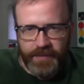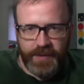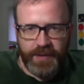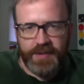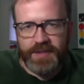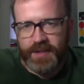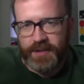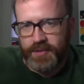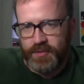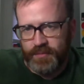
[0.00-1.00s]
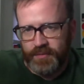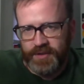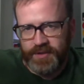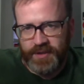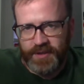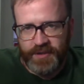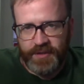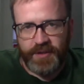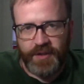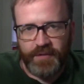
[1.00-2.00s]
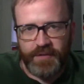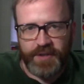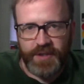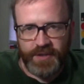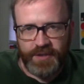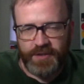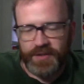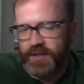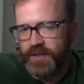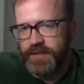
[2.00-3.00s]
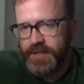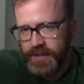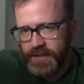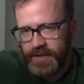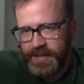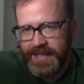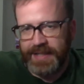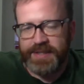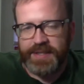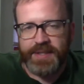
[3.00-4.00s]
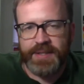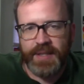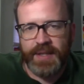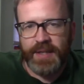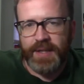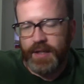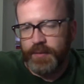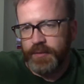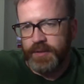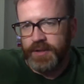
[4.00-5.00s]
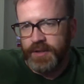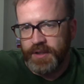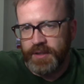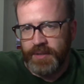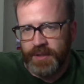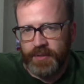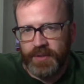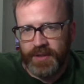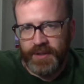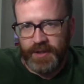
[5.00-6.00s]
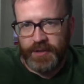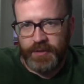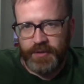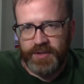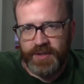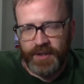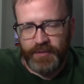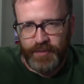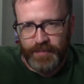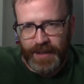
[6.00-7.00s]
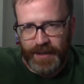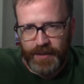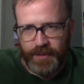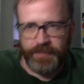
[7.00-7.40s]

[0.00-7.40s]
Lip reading: In the second short presentation on conversations and conversation analysis, I'm going to talk about errors and repair.